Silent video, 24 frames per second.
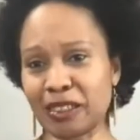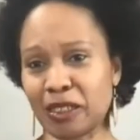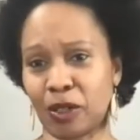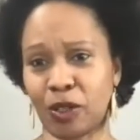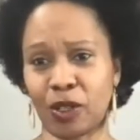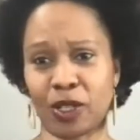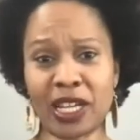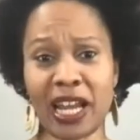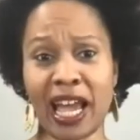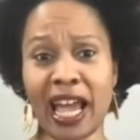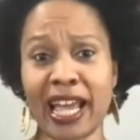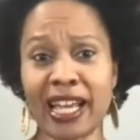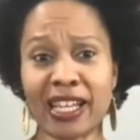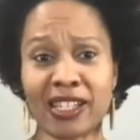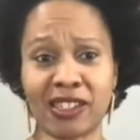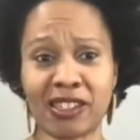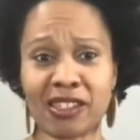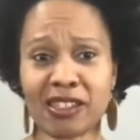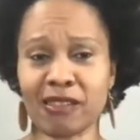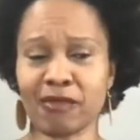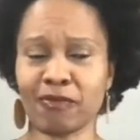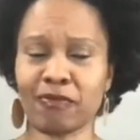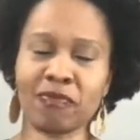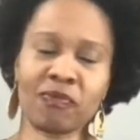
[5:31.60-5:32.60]

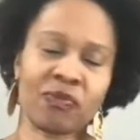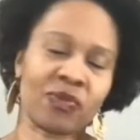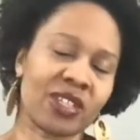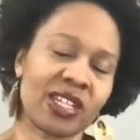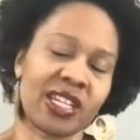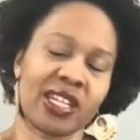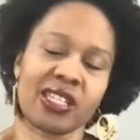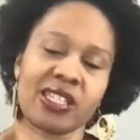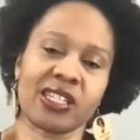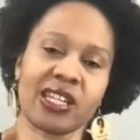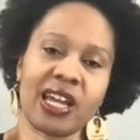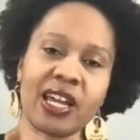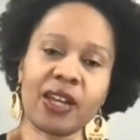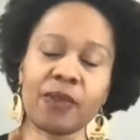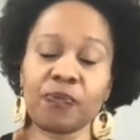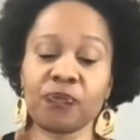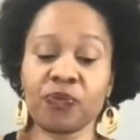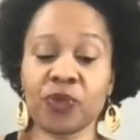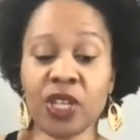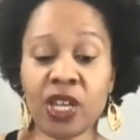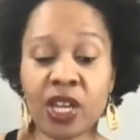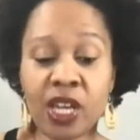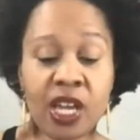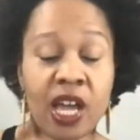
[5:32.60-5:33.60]
nice, it's not.
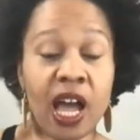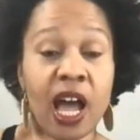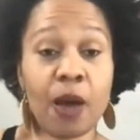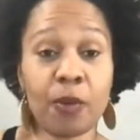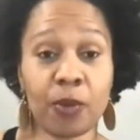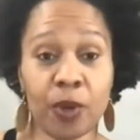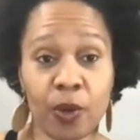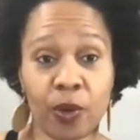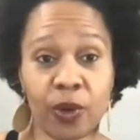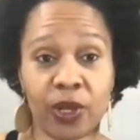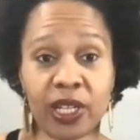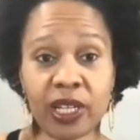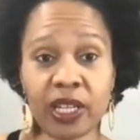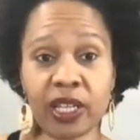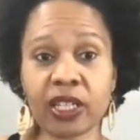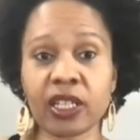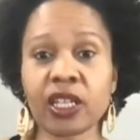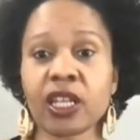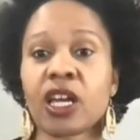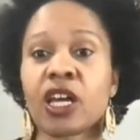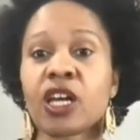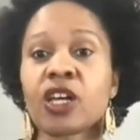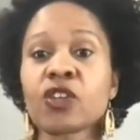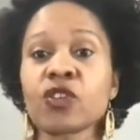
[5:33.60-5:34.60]
I'm going in.
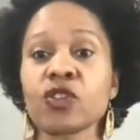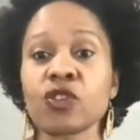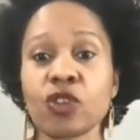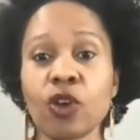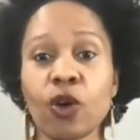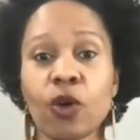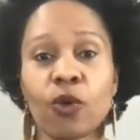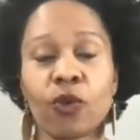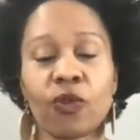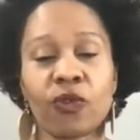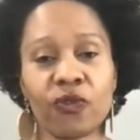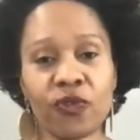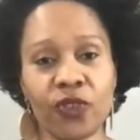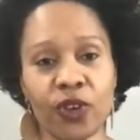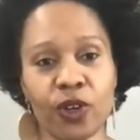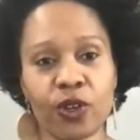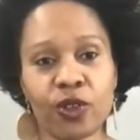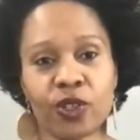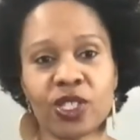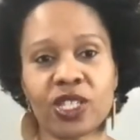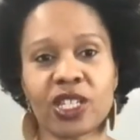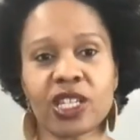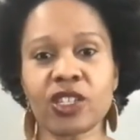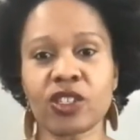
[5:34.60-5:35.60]
So
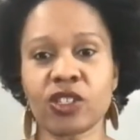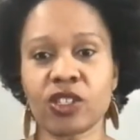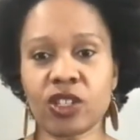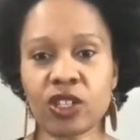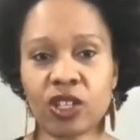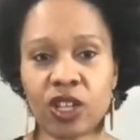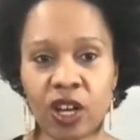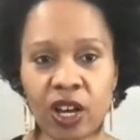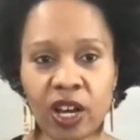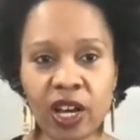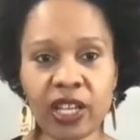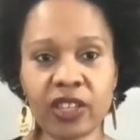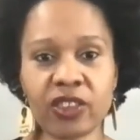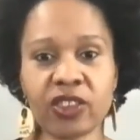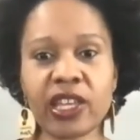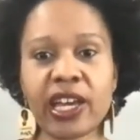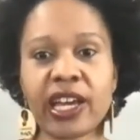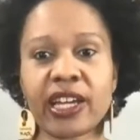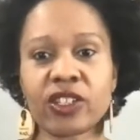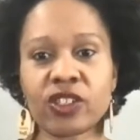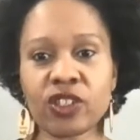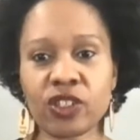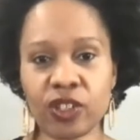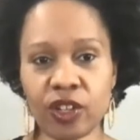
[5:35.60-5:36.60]
first is cut
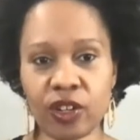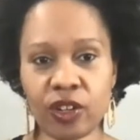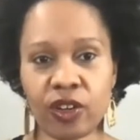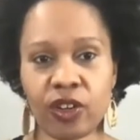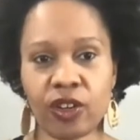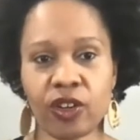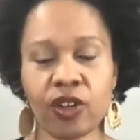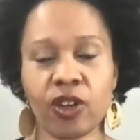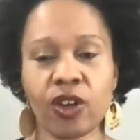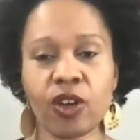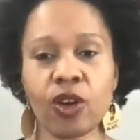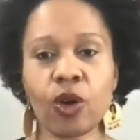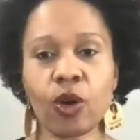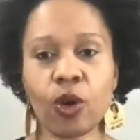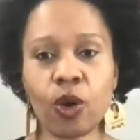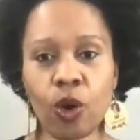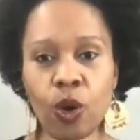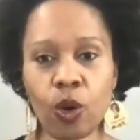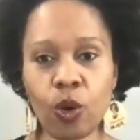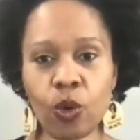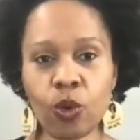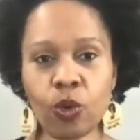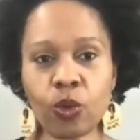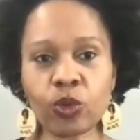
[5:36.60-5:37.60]
that sugar
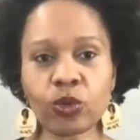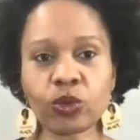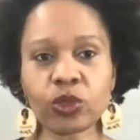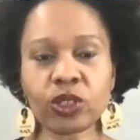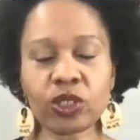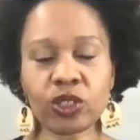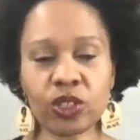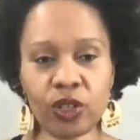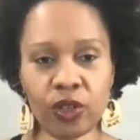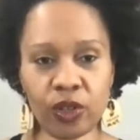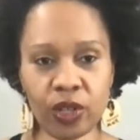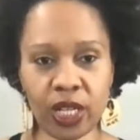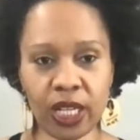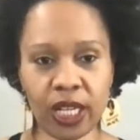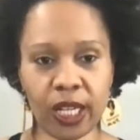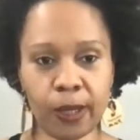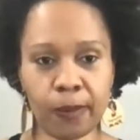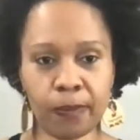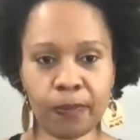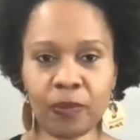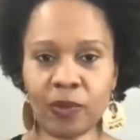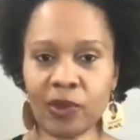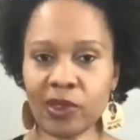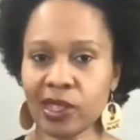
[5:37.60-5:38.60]
cold turkey.
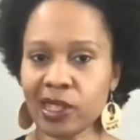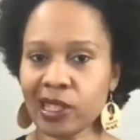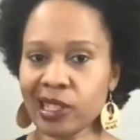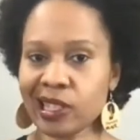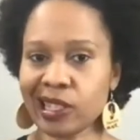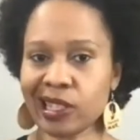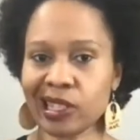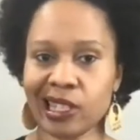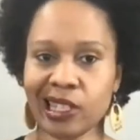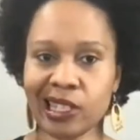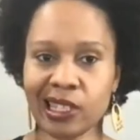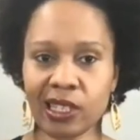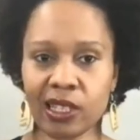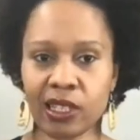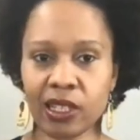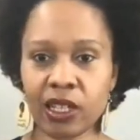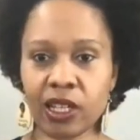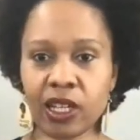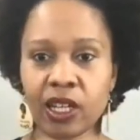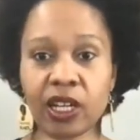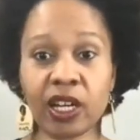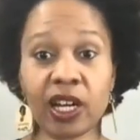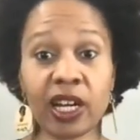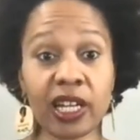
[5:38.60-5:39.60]

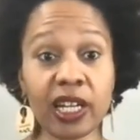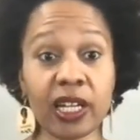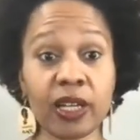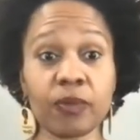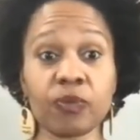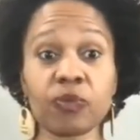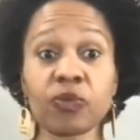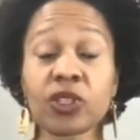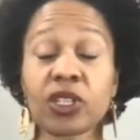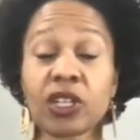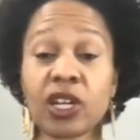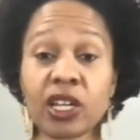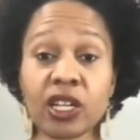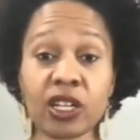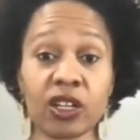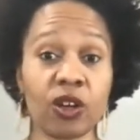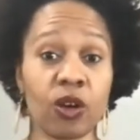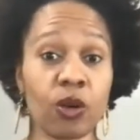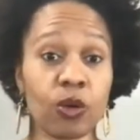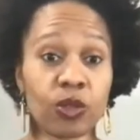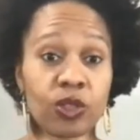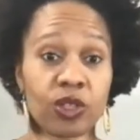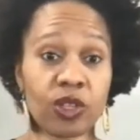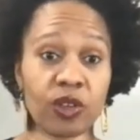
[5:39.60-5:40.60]
Cut it
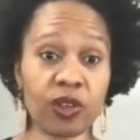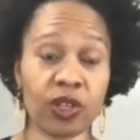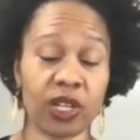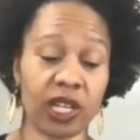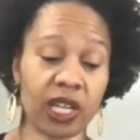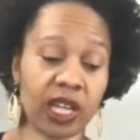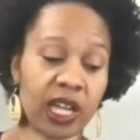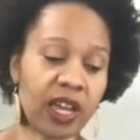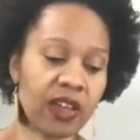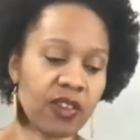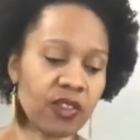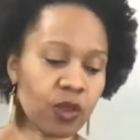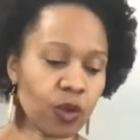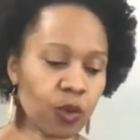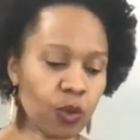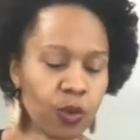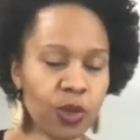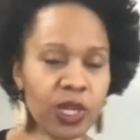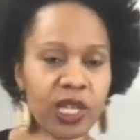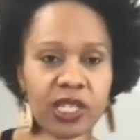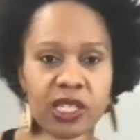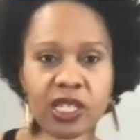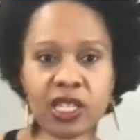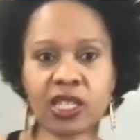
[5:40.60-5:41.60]
cold turkey. And the
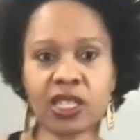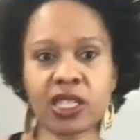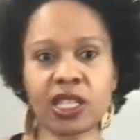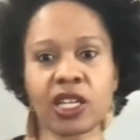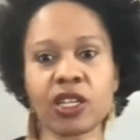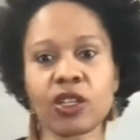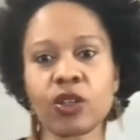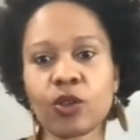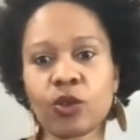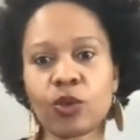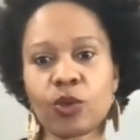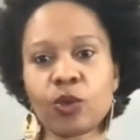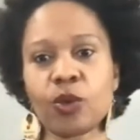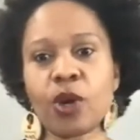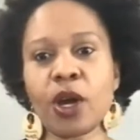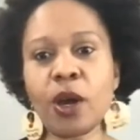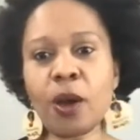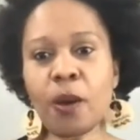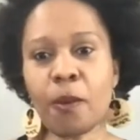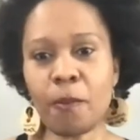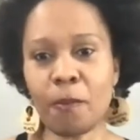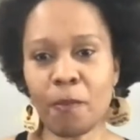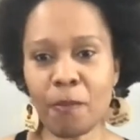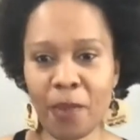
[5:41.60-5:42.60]
reason that you
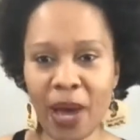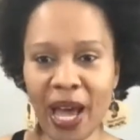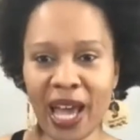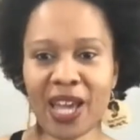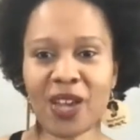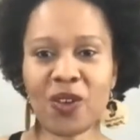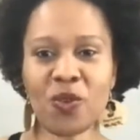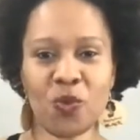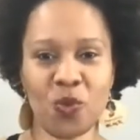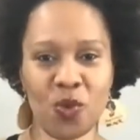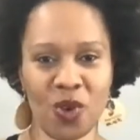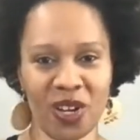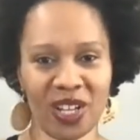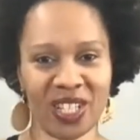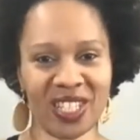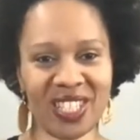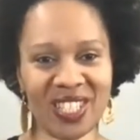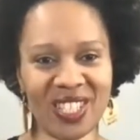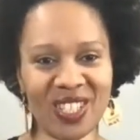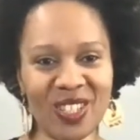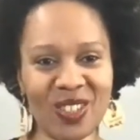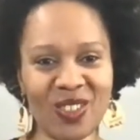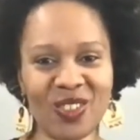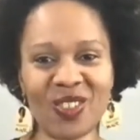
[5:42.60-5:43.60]
might want
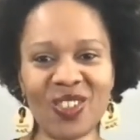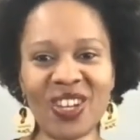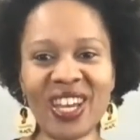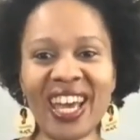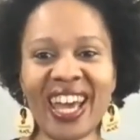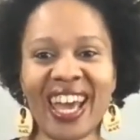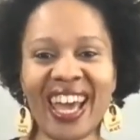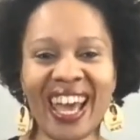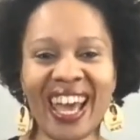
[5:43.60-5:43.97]
to